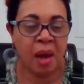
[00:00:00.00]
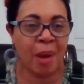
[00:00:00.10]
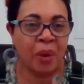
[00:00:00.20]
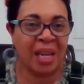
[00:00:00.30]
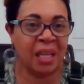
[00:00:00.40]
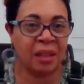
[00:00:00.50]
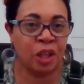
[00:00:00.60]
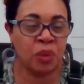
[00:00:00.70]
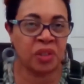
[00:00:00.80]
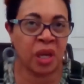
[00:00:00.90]
about
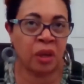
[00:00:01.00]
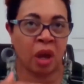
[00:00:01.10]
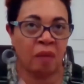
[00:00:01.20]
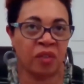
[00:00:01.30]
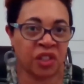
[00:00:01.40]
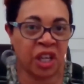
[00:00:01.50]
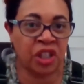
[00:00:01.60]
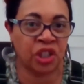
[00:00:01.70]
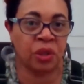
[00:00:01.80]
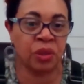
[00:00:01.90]
anything you say, the
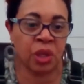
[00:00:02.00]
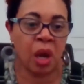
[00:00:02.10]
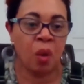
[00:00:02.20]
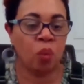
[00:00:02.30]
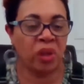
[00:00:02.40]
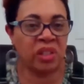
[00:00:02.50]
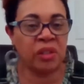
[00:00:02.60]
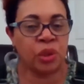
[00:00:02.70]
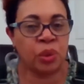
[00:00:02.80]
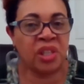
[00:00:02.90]
conversations,
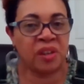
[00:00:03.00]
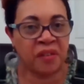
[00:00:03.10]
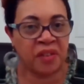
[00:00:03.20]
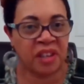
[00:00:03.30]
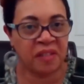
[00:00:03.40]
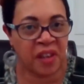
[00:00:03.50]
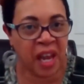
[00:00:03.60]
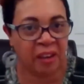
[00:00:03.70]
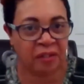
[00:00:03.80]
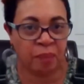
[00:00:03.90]
wanting to
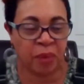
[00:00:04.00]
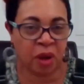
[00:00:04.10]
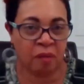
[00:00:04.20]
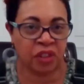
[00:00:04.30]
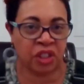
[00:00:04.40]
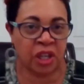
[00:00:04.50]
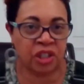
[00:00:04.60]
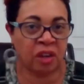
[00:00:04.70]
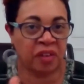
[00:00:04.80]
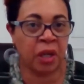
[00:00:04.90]
deviate from the
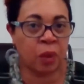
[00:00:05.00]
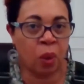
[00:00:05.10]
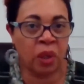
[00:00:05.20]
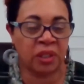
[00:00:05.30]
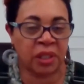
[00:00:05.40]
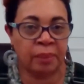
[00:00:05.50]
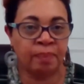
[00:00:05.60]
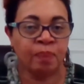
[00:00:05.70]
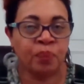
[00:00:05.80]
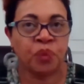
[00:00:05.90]
conversation of
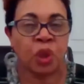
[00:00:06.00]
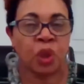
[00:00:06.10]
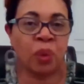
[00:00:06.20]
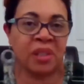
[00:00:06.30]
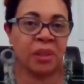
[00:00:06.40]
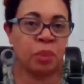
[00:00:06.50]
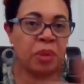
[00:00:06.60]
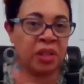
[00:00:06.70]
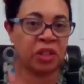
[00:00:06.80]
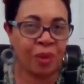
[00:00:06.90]
inequality, wanting to
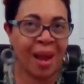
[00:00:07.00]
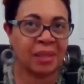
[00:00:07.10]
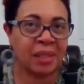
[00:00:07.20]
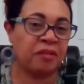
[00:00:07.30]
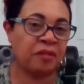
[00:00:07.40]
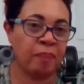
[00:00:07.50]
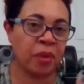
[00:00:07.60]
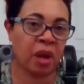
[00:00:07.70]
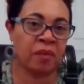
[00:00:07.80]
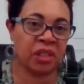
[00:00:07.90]
be distracted
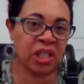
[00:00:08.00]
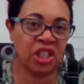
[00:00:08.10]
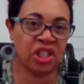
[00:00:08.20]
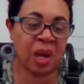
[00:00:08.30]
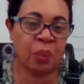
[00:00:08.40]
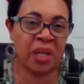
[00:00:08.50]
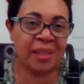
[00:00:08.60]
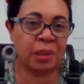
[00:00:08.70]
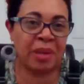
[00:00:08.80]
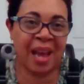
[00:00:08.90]
from the conversation we
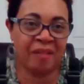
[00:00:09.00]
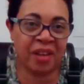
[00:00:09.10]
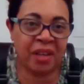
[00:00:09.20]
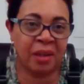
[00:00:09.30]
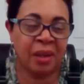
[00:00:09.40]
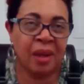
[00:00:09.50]
need to be having,